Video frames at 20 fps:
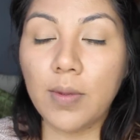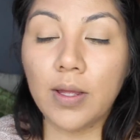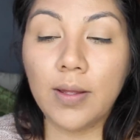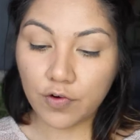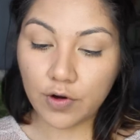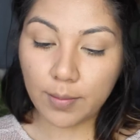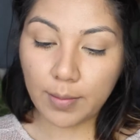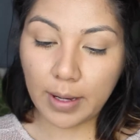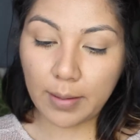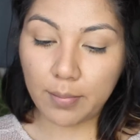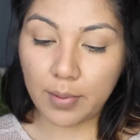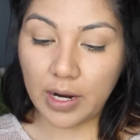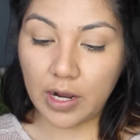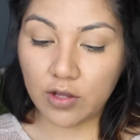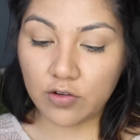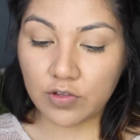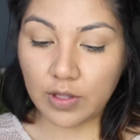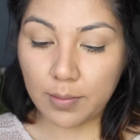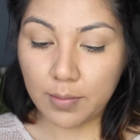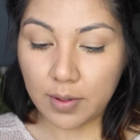For my
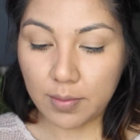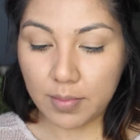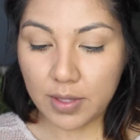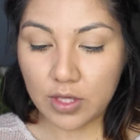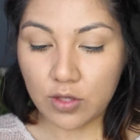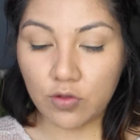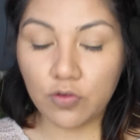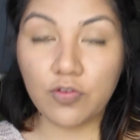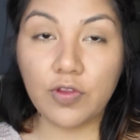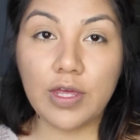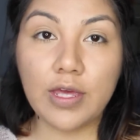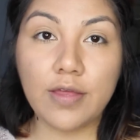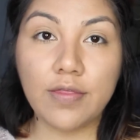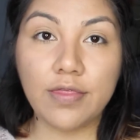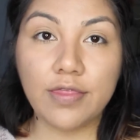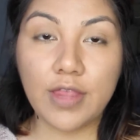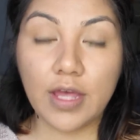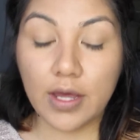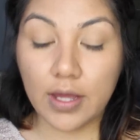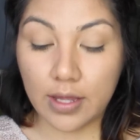brows, I'm going to be
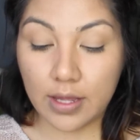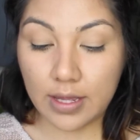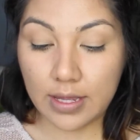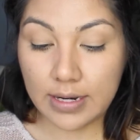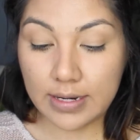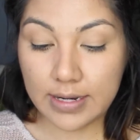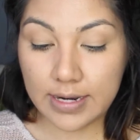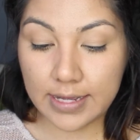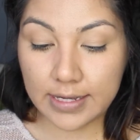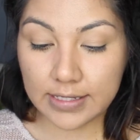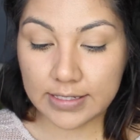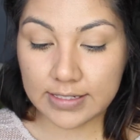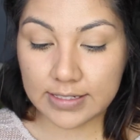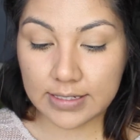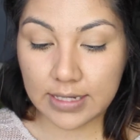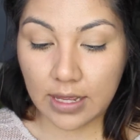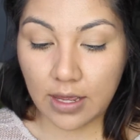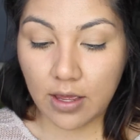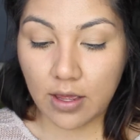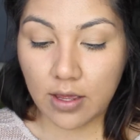using the NYX